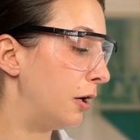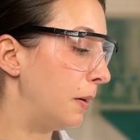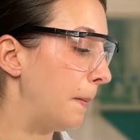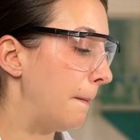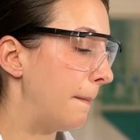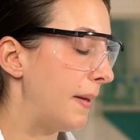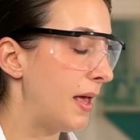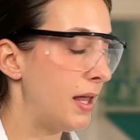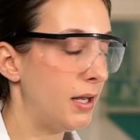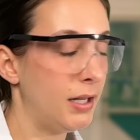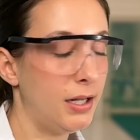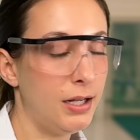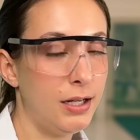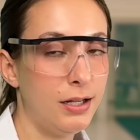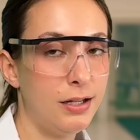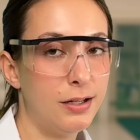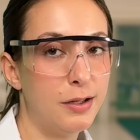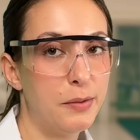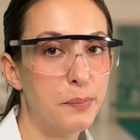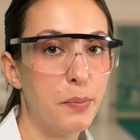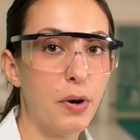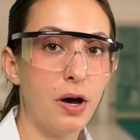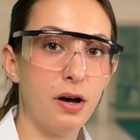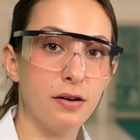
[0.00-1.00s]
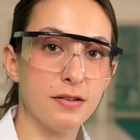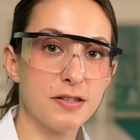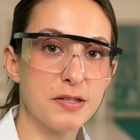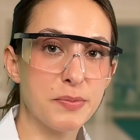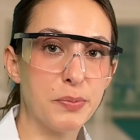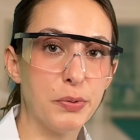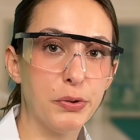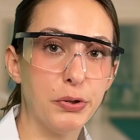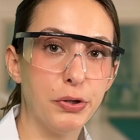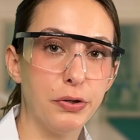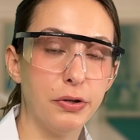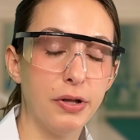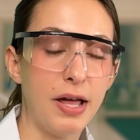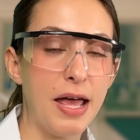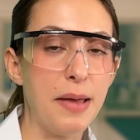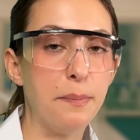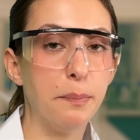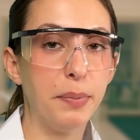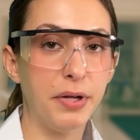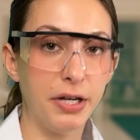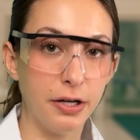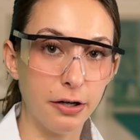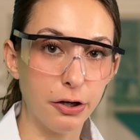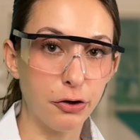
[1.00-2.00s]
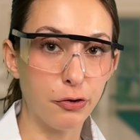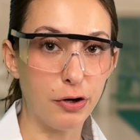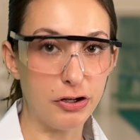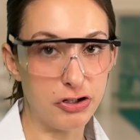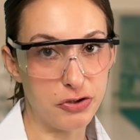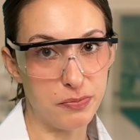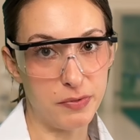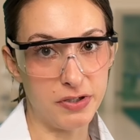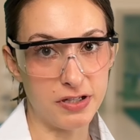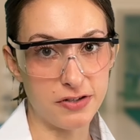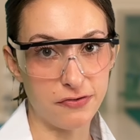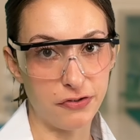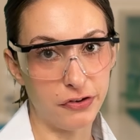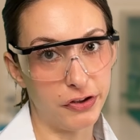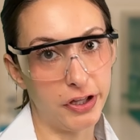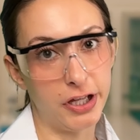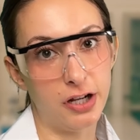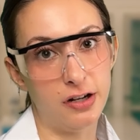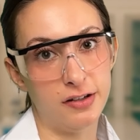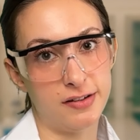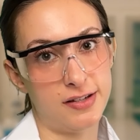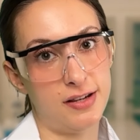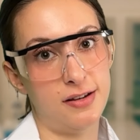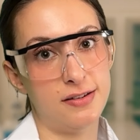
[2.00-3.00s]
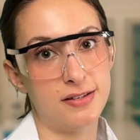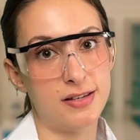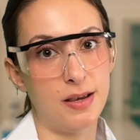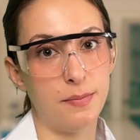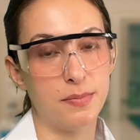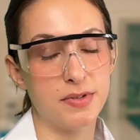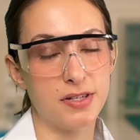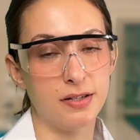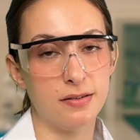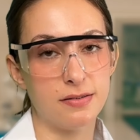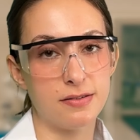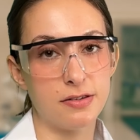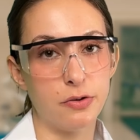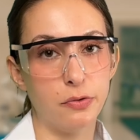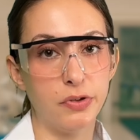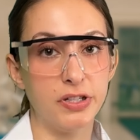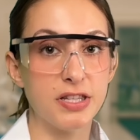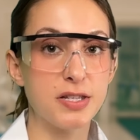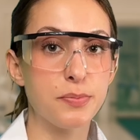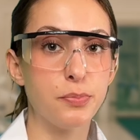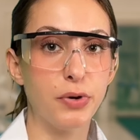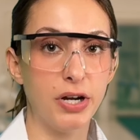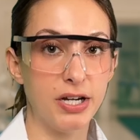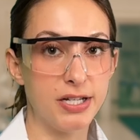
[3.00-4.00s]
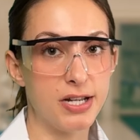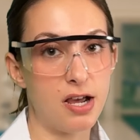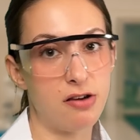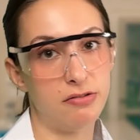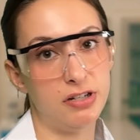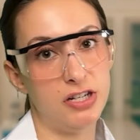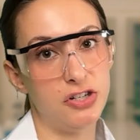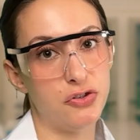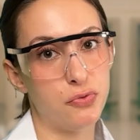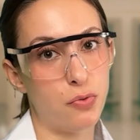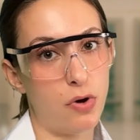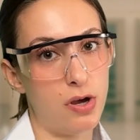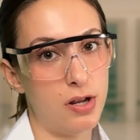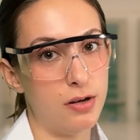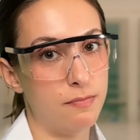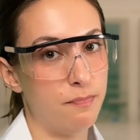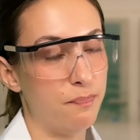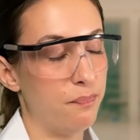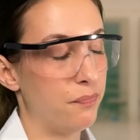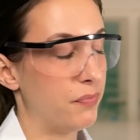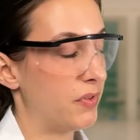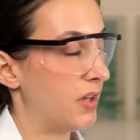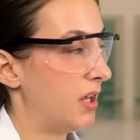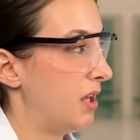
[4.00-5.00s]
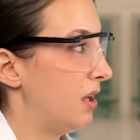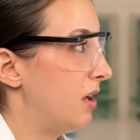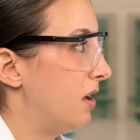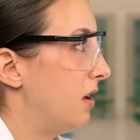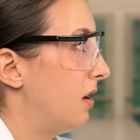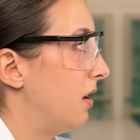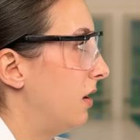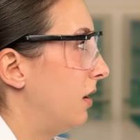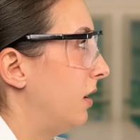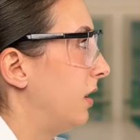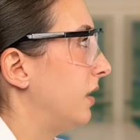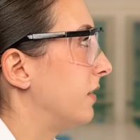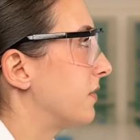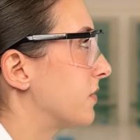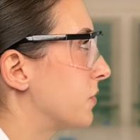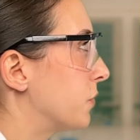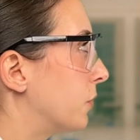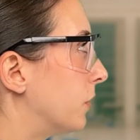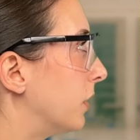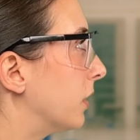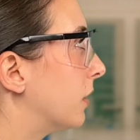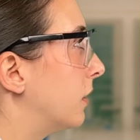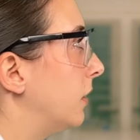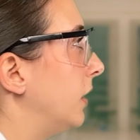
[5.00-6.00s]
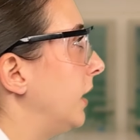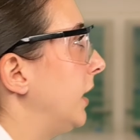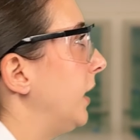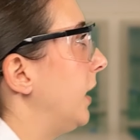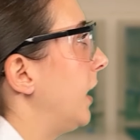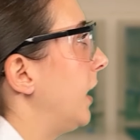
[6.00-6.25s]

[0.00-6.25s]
many possible empiric regimens for late onset sepsis, so let's break down each one. Historically,